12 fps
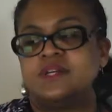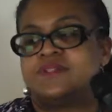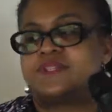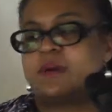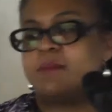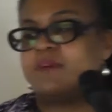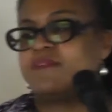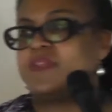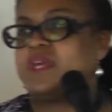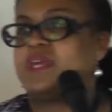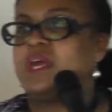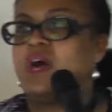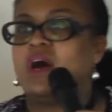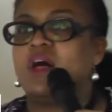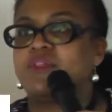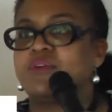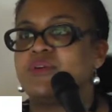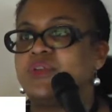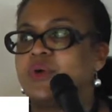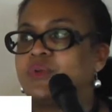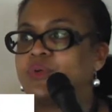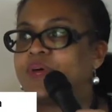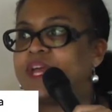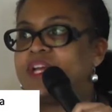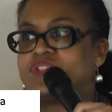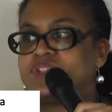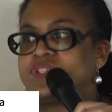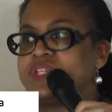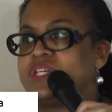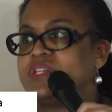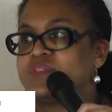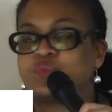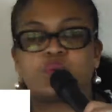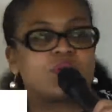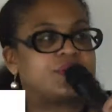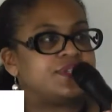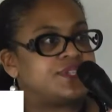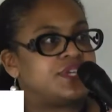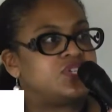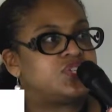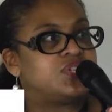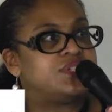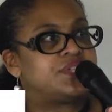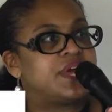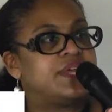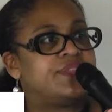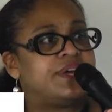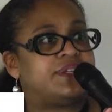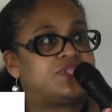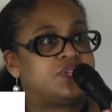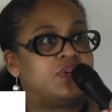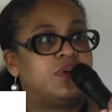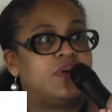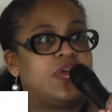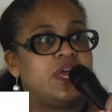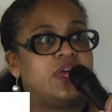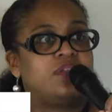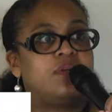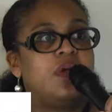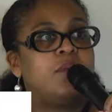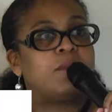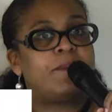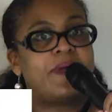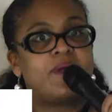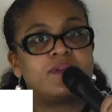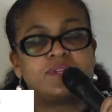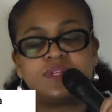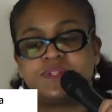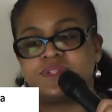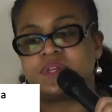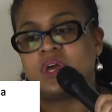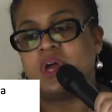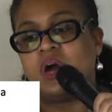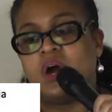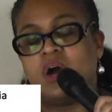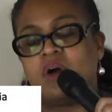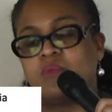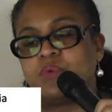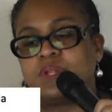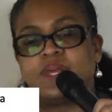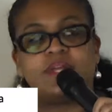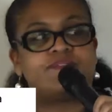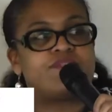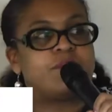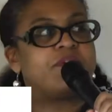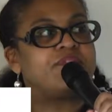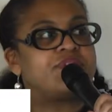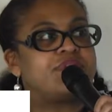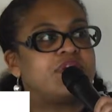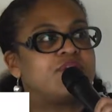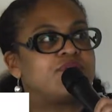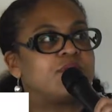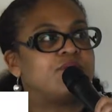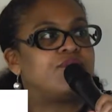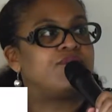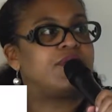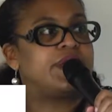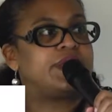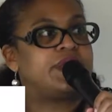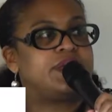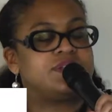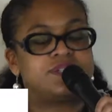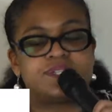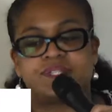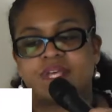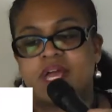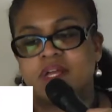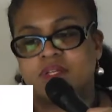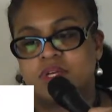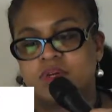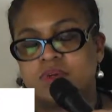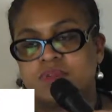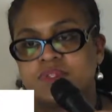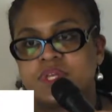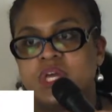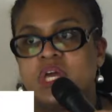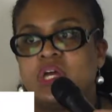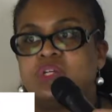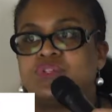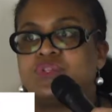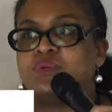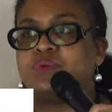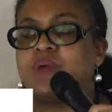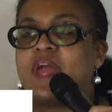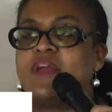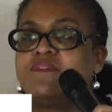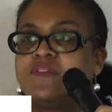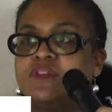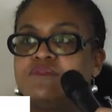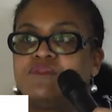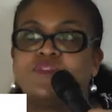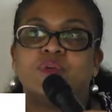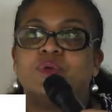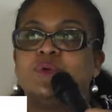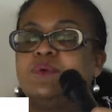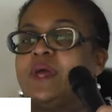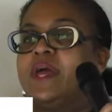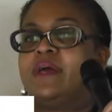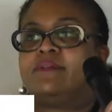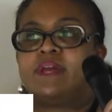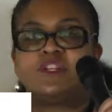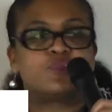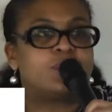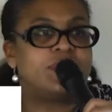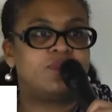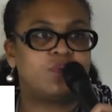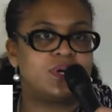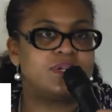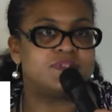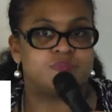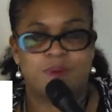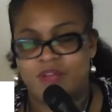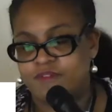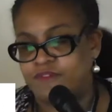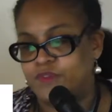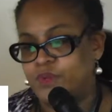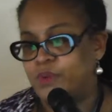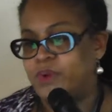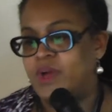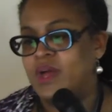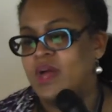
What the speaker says: some of the other nodal agencies and organizations that deal in preparedness relate from everything from flooding to cyclones to avian flu and H1N1 swine flu,